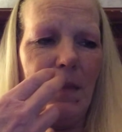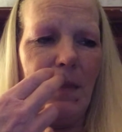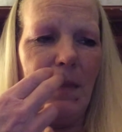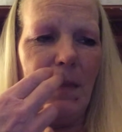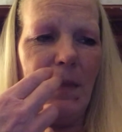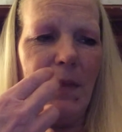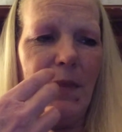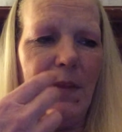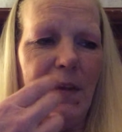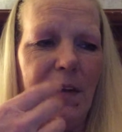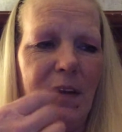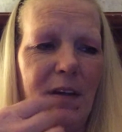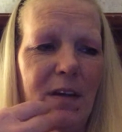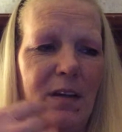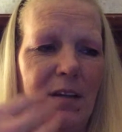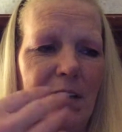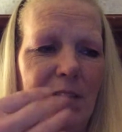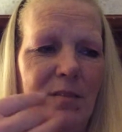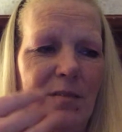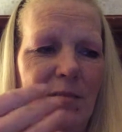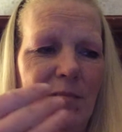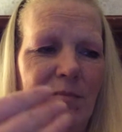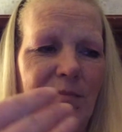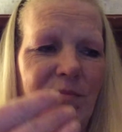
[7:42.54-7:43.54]
The
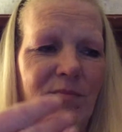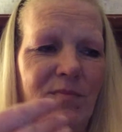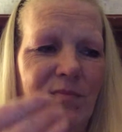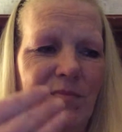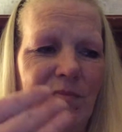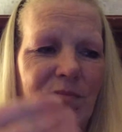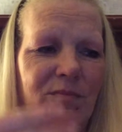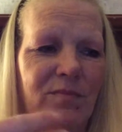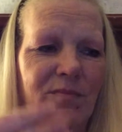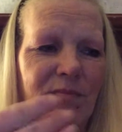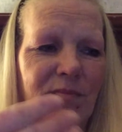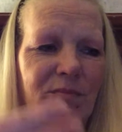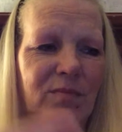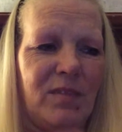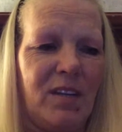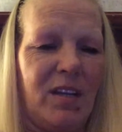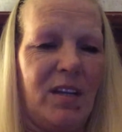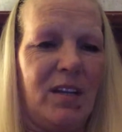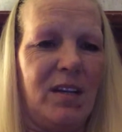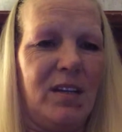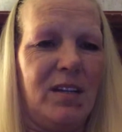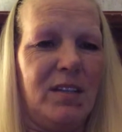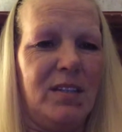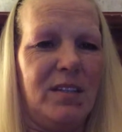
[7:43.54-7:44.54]

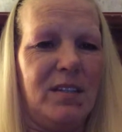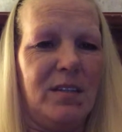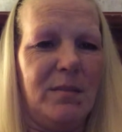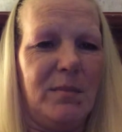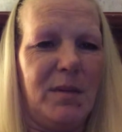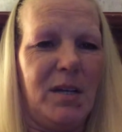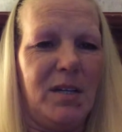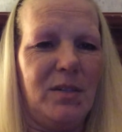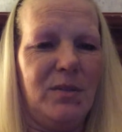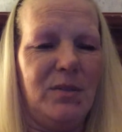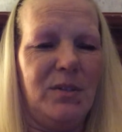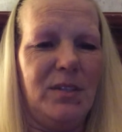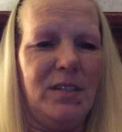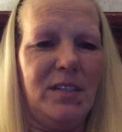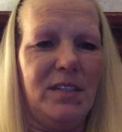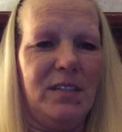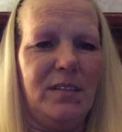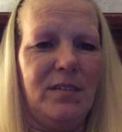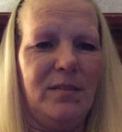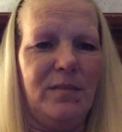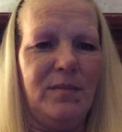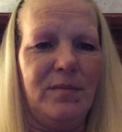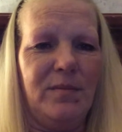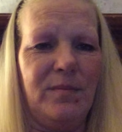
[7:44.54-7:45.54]
pneumonia,
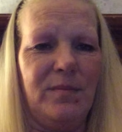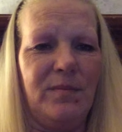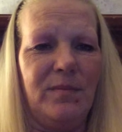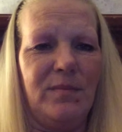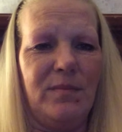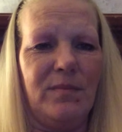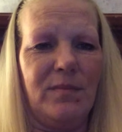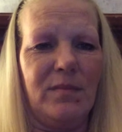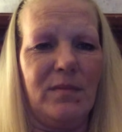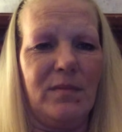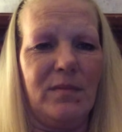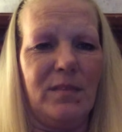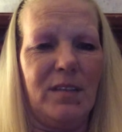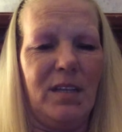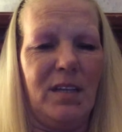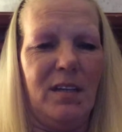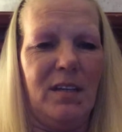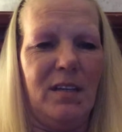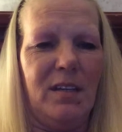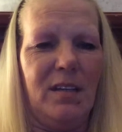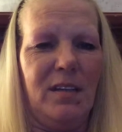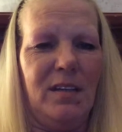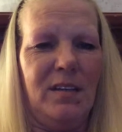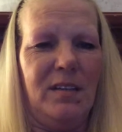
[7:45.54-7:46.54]

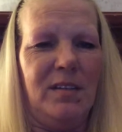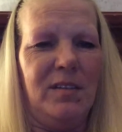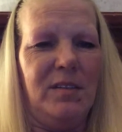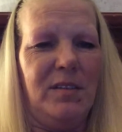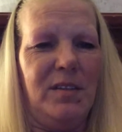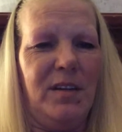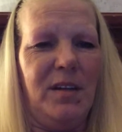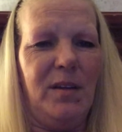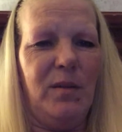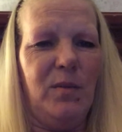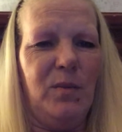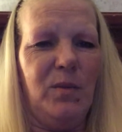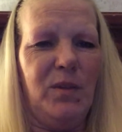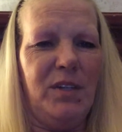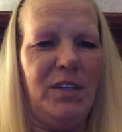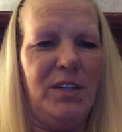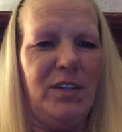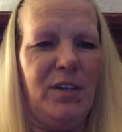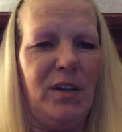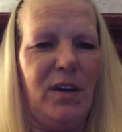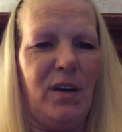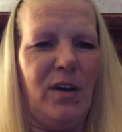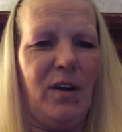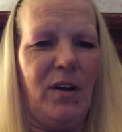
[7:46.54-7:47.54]
you know when you
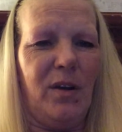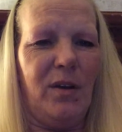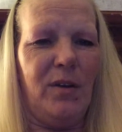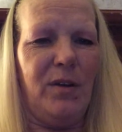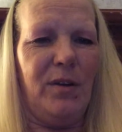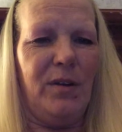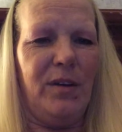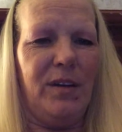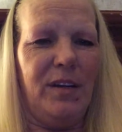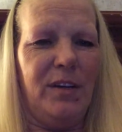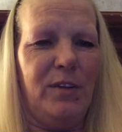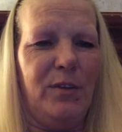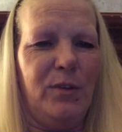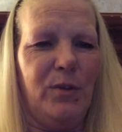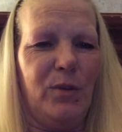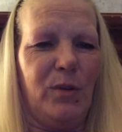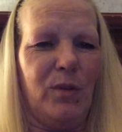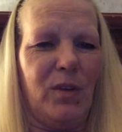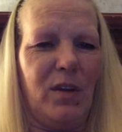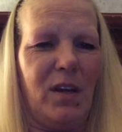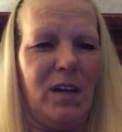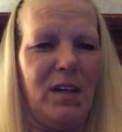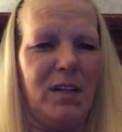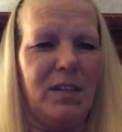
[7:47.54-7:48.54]
hurt in your
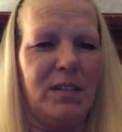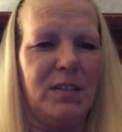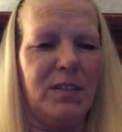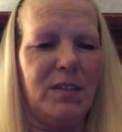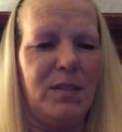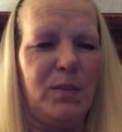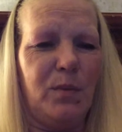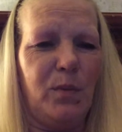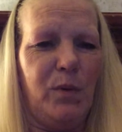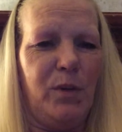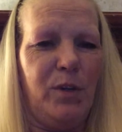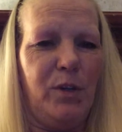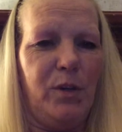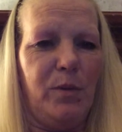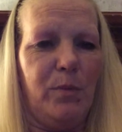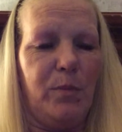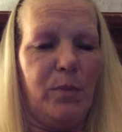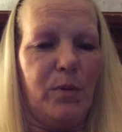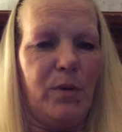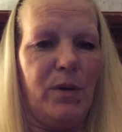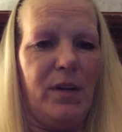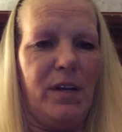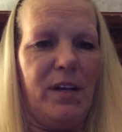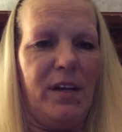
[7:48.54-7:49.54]
lungs when you
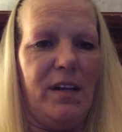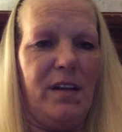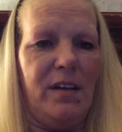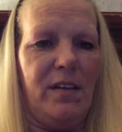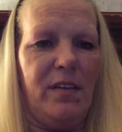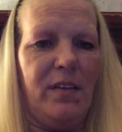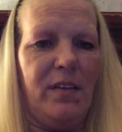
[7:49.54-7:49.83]
breathe?